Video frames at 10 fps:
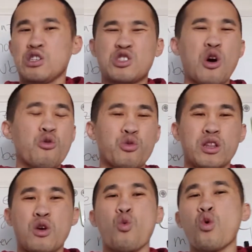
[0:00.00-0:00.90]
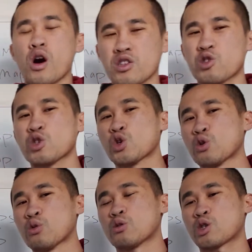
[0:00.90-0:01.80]
you don't really want
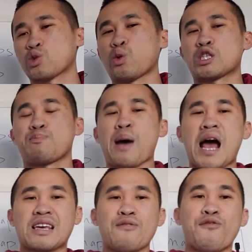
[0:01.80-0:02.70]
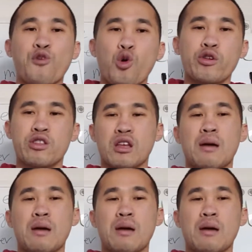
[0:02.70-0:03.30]
to switch back and forth.